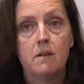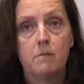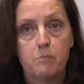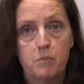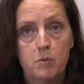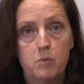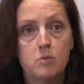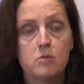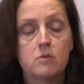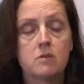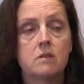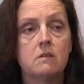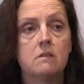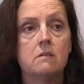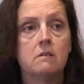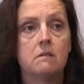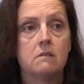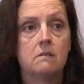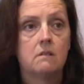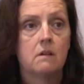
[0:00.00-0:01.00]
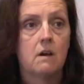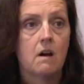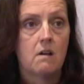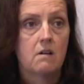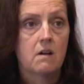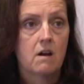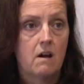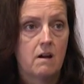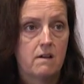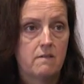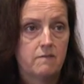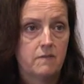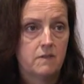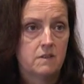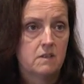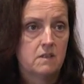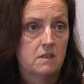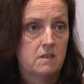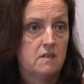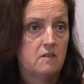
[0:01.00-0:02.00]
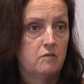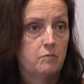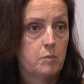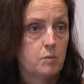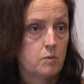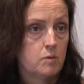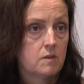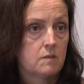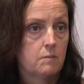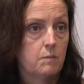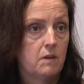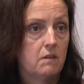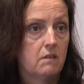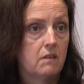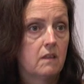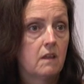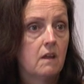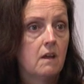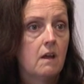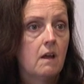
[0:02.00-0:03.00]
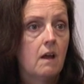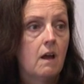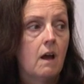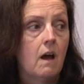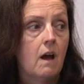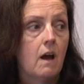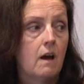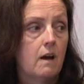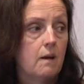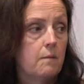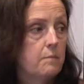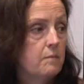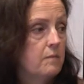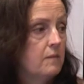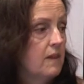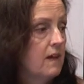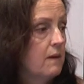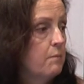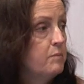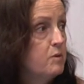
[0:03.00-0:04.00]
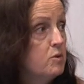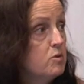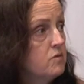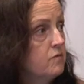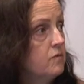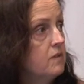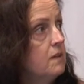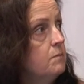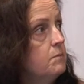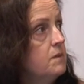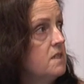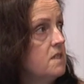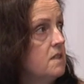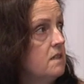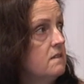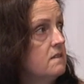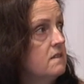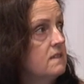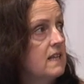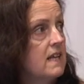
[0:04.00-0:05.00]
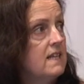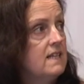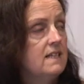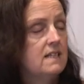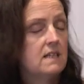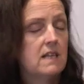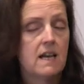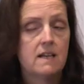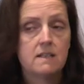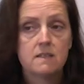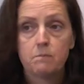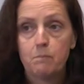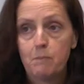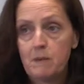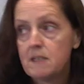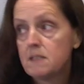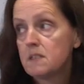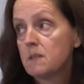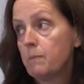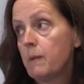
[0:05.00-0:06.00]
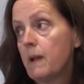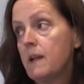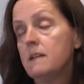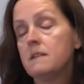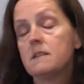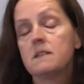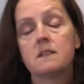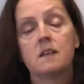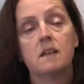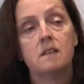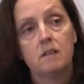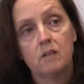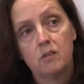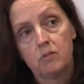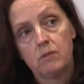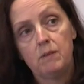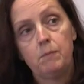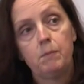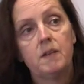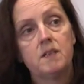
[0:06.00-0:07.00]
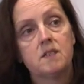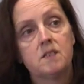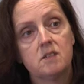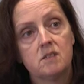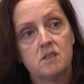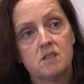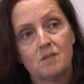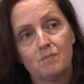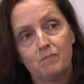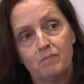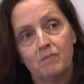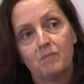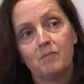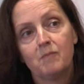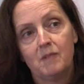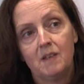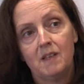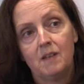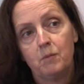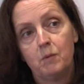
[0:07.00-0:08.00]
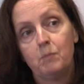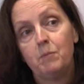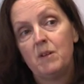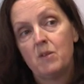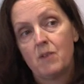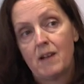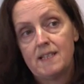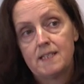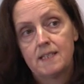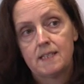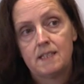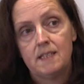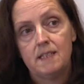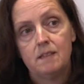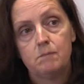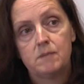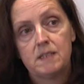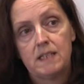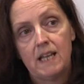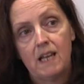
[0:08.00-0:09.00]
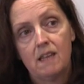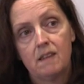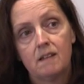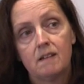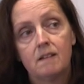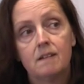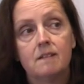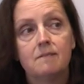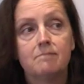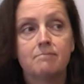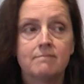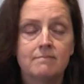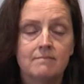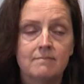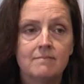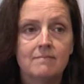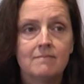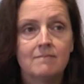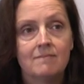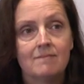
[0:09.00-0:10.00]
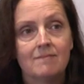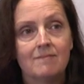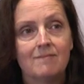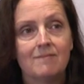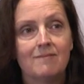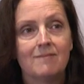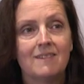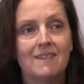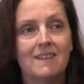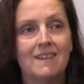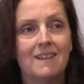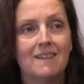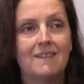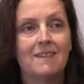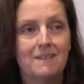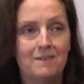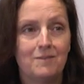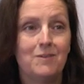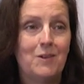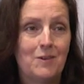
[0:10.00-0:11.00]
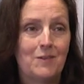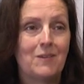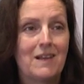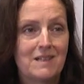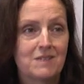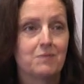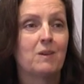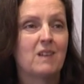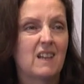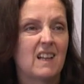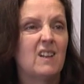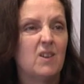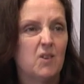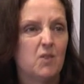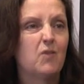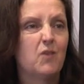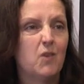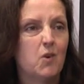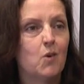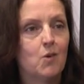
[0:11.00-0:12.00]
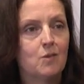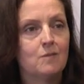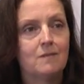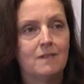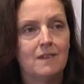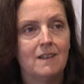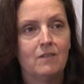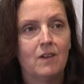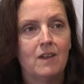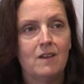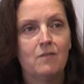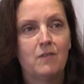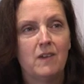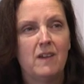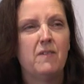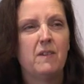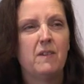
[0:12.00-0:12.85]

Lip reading: important archive for the city of Portsmouth. They're beautiful images. They need a nice big space, and the 3 pictures, it would be great to see them together. And that's what I'd look for, if